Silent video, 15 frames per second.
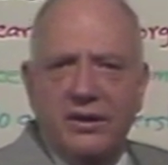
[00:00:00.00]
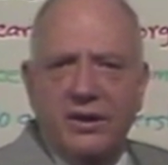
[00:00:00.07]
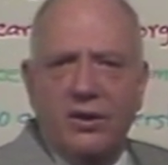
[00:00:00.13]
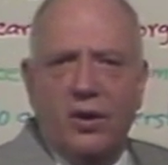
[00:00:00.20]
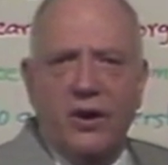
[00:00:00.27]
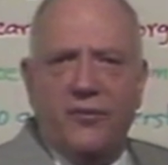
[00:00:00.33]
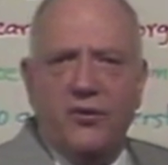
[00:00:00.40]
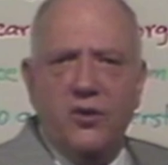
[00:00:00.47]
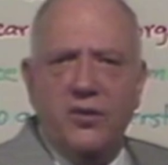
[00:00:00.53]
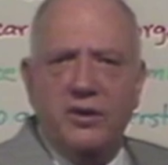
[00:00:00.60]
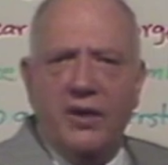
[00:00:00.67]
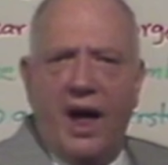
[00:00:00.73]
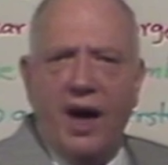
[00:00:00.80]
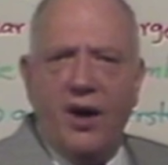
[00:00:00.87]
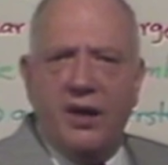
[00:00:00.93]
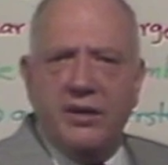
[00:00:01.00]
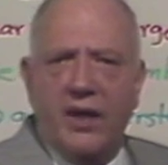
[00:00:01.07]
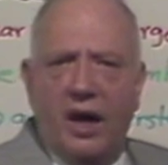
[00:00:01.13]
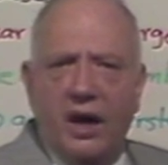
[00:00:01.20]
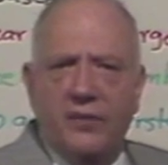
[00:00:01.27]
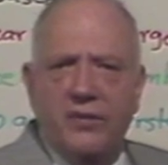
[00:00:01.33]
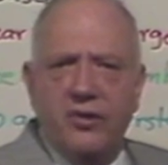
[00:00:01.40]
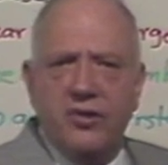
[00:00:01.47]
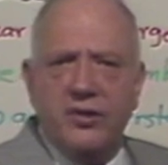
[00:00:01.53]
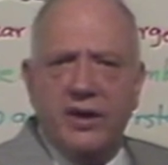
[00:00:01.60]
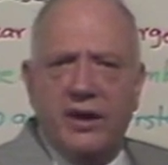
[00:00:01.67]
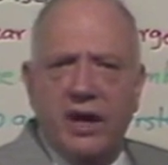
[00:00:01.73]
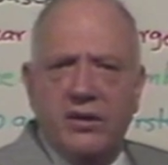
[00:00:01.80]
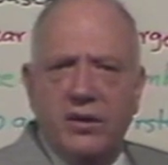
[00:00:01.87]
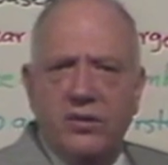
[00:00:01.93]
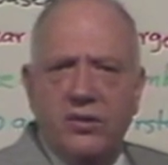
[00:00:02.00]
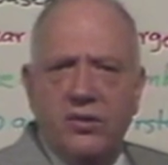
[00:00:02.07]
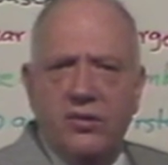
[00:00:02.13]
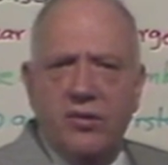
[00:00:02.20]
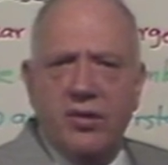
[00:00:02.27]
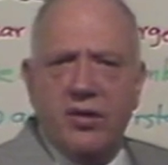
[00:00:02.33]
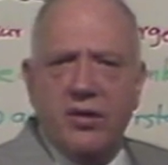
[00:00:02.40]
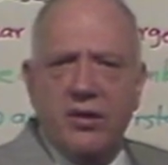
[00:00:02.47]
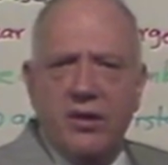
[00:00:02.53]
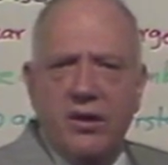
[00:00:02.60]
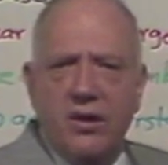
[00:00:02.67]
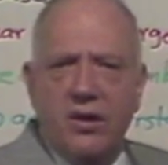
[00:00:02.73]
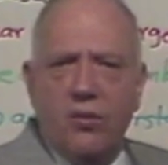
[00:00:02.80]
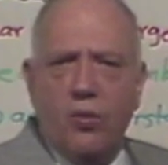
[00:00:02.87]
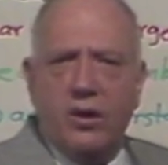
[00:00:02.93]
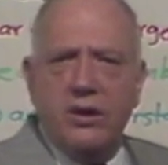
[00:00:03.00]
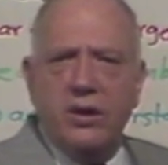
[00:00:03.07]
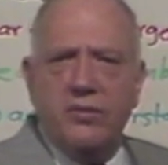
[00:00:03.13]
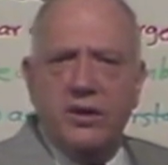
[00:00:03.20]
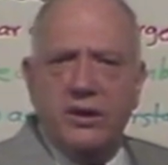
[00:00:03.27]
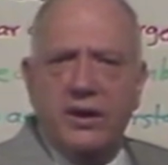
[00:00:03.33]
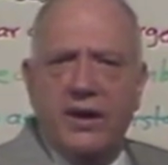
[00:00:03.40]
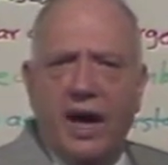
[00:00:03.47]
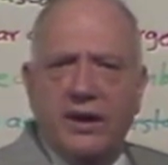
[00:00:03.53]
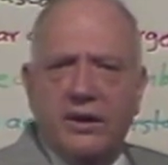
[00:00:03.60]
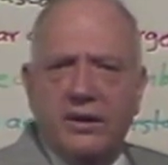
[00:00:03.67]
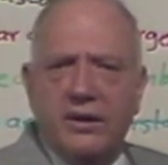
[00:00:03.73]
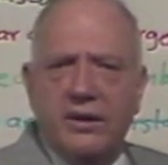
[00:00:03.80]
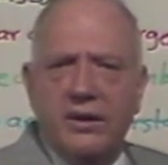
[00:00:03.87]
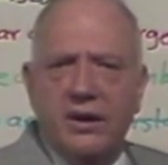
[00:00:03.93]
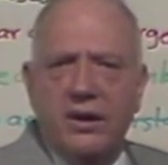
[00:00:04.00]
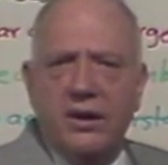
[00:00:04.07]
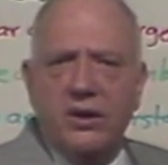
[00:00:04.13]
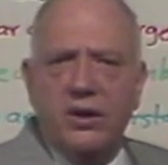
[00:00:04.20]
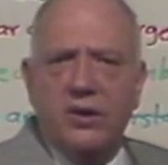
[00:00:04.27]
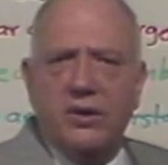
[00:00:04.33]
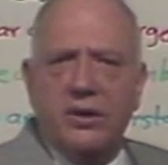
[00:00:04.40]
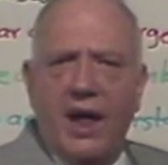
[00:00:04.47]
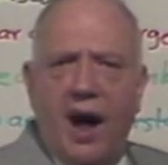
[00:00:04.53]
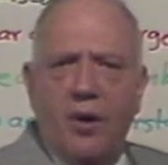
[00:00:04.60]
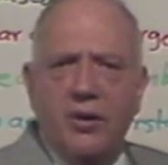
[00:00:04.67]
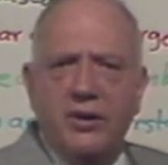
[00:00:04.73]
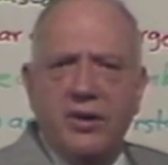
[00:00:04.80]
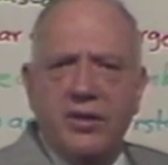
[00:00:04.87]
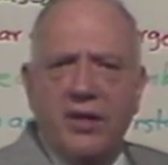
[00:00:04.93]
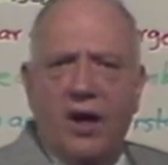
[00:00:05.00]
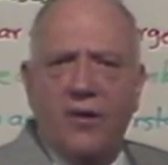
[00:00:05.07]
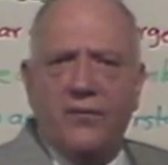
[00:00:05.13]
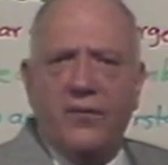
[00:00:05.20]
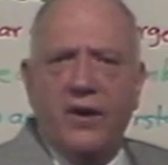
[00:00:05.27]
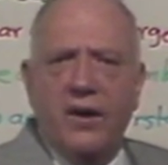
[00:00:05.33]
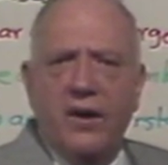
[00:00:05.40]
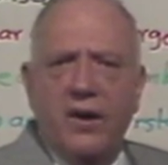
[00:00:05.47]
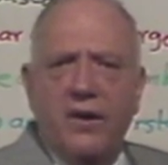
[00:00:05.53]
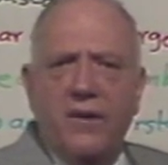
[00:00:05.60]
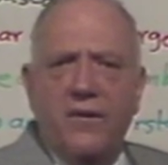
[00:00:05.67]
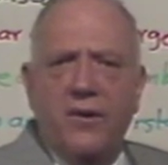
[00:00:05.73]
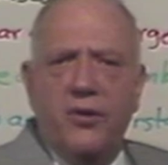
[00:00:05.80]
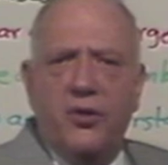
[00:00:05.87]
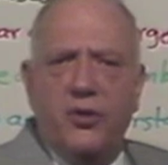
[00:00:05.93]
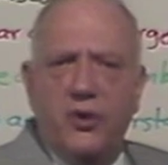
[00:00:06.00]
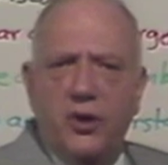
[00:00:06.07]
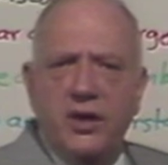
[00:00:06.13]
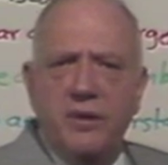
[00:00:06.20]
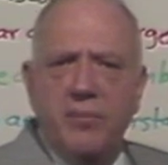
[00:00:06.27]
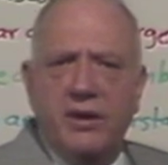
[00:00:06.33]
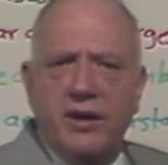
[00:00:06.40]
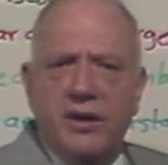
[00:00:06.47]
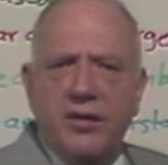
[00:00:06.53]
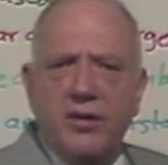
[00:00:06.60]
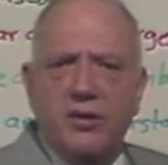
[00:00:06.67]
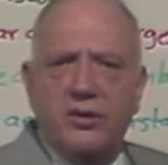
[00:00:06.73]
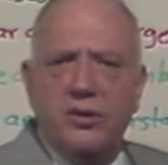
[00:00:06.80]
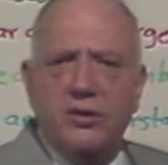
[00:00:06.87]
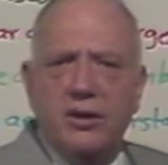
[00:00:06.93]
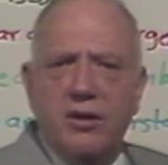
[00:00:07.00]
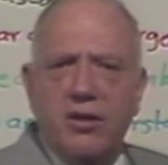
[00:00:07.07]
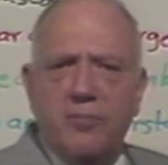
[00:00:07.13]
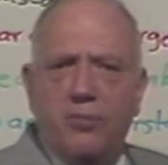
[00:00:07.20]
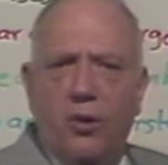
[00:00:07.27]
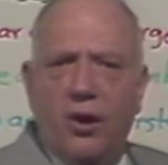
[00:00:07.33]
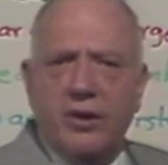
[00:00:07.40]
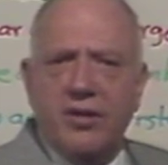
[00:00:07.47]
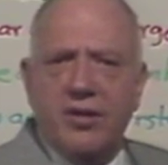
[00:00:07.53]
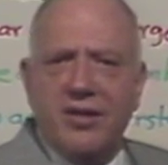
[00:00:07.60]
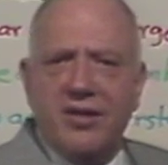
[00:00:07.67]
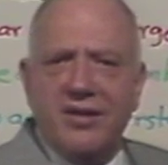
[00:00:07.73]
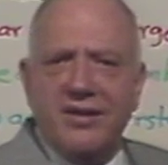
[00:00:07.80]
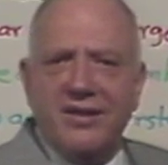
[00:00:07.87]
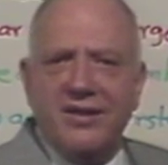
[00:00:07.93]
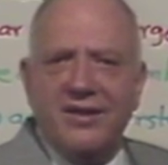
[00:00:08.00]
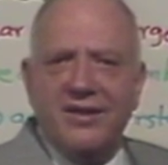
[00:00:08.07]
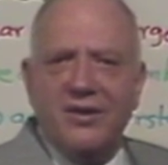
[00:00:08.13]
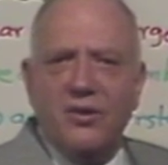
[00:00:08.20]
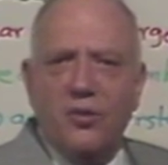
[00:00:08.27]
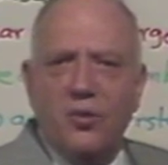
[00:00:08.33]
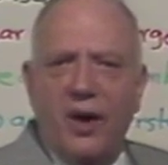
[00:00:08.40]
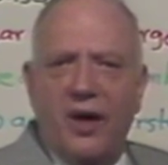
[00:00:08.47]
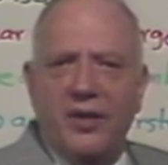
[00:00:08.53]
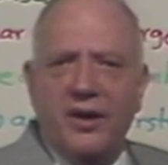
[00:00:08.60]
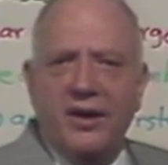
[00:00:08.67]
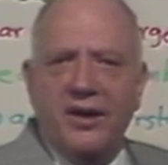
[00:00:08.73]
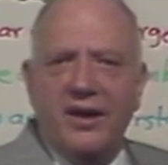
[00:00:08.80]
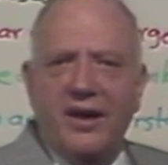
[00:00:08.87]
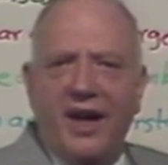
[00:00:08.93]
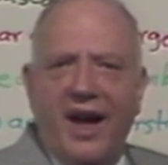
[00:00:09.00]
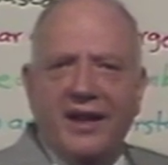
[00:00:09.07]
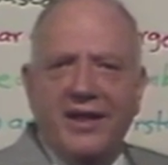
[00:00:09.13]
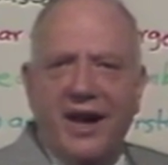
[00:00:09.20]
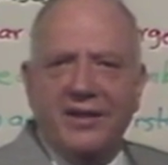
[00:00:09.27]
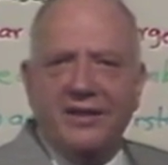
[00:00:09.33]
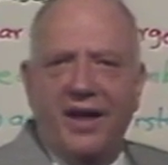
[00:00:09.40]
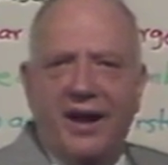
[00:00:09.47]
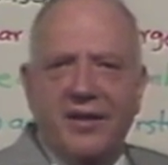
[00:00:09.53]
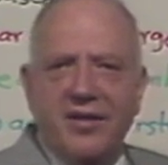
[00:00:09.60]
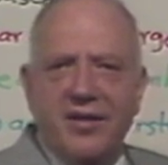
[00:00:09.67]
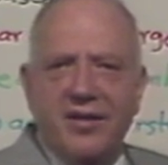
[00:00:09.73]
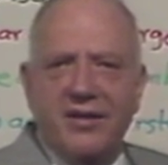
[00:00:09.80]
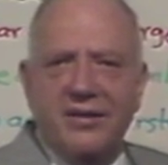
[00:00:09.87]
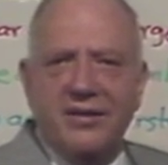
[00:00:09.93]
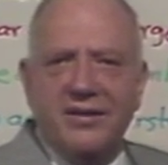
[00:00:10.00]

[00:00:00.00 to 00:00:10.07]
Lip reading: You know, if you rely on television to get the news, what are you really getting? You're allowing yourself 30 minutes, including sports, weather, and headlines,